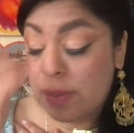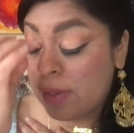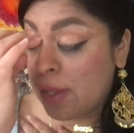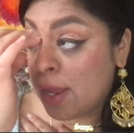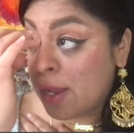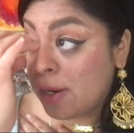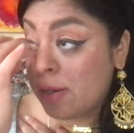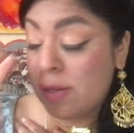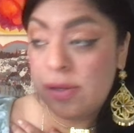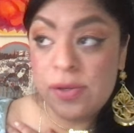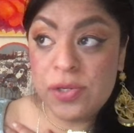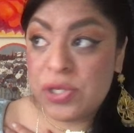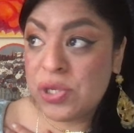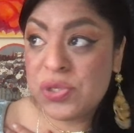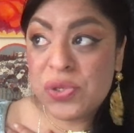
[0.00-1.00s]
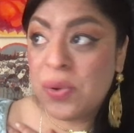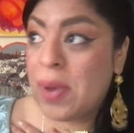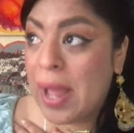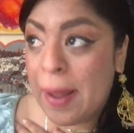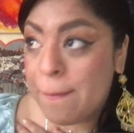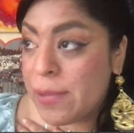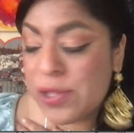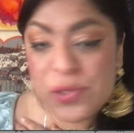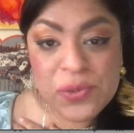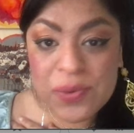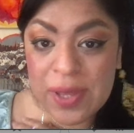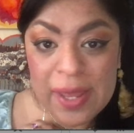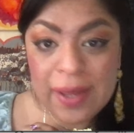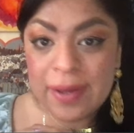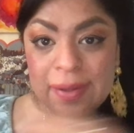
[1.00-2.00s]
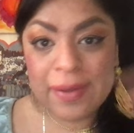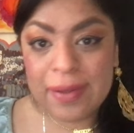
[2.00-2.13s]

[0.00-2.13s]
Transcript: that you just so happen to get